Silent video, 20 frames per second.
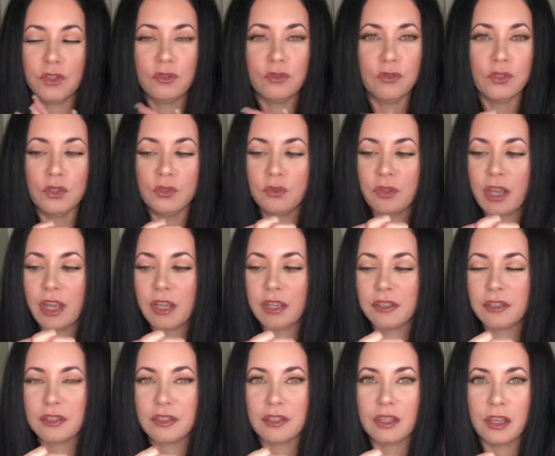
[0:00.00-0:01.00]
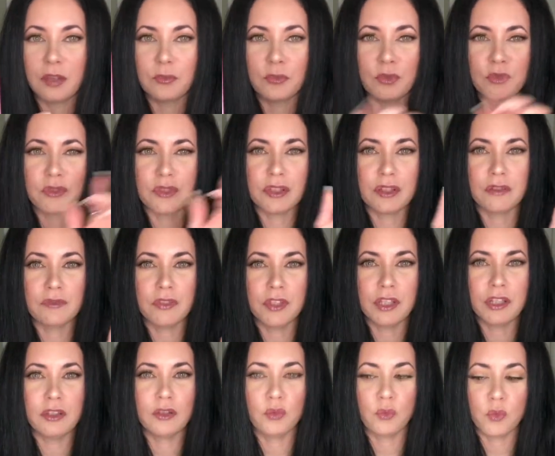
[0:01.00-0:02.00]
of you guys, I posted a
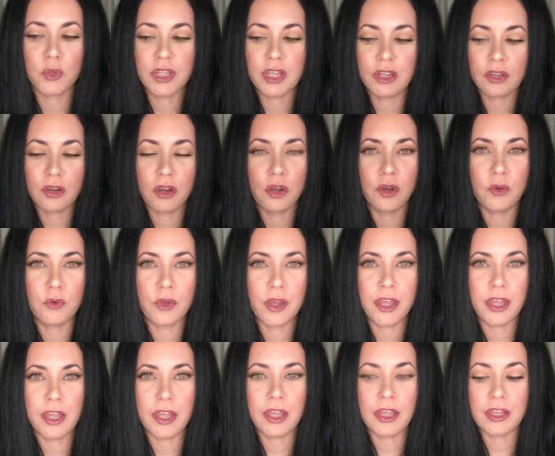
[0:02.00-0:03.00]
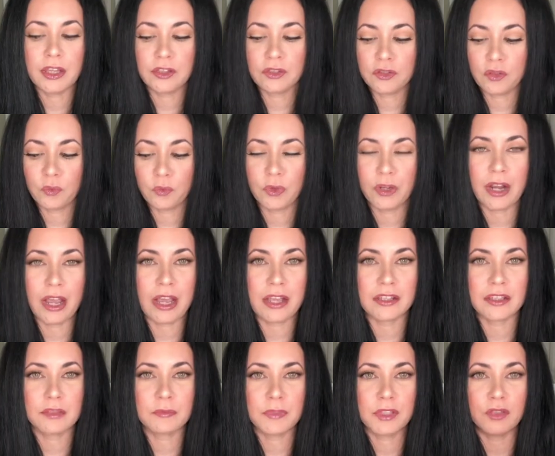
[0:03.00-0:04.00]
video a week ago and someone
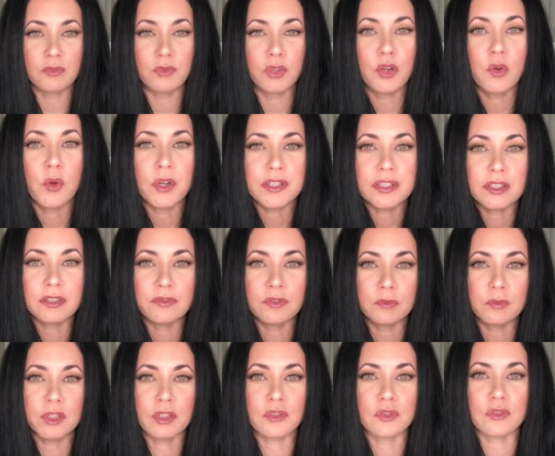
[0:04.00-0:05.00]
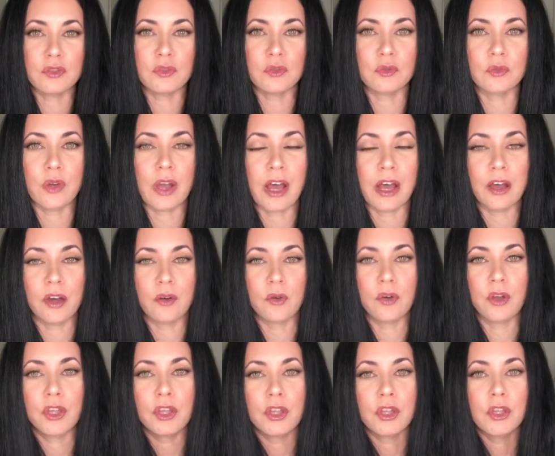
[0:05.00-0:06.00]
asked me, requested for me to do how
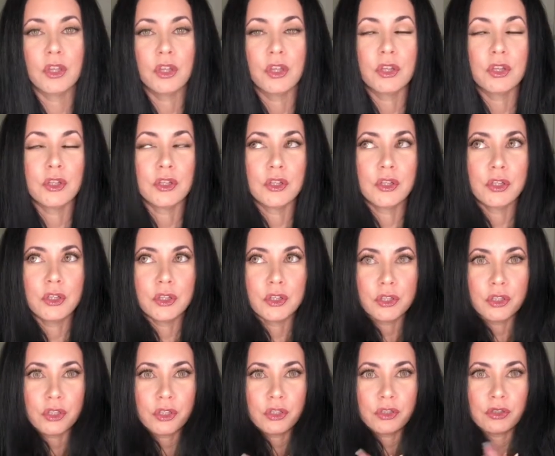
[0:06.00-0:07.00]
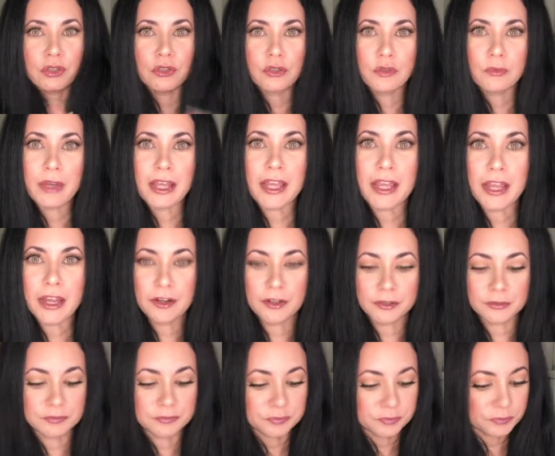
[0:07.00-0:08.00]
to do my hair,
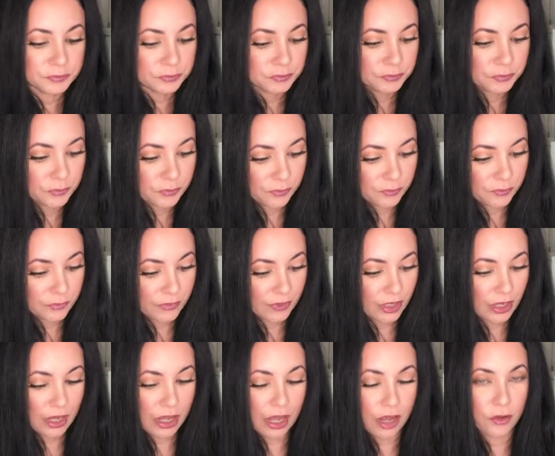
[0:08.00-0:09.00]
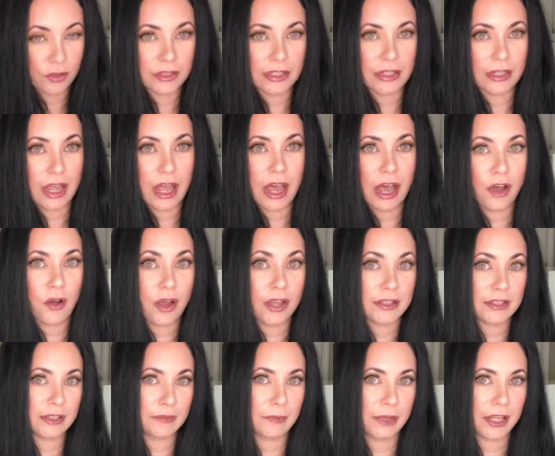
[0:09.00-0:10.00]
how I
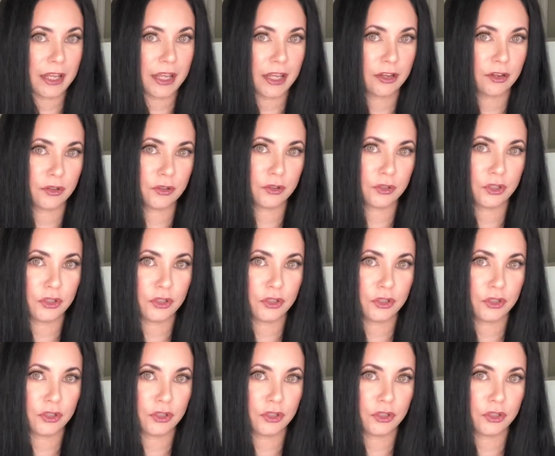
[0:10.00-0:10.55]
did my hair.